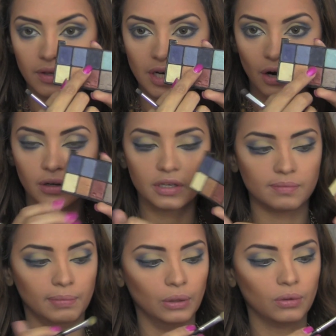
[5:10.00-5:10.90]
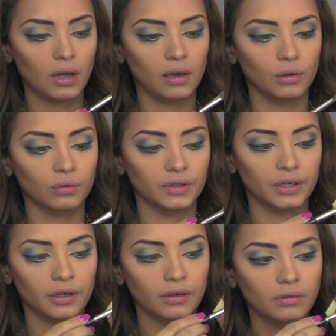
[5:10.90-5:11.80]
the darkest blue color over
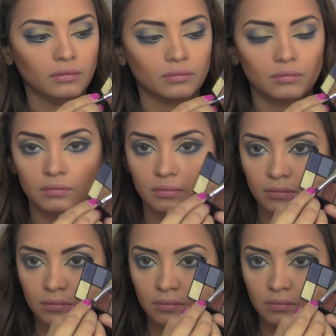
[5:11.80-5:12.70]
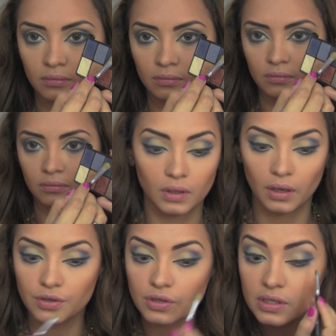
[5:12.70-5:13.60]
here
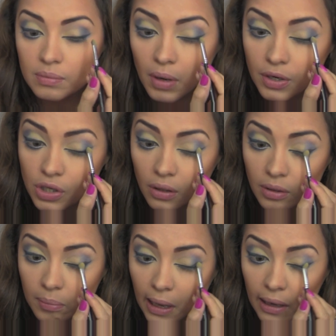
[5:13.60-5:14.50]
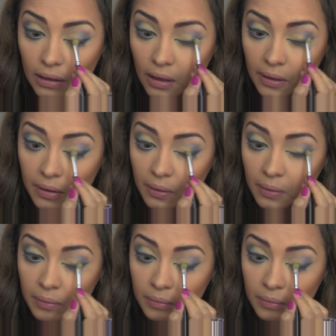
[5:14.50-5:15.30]
and just smudge out the black liner.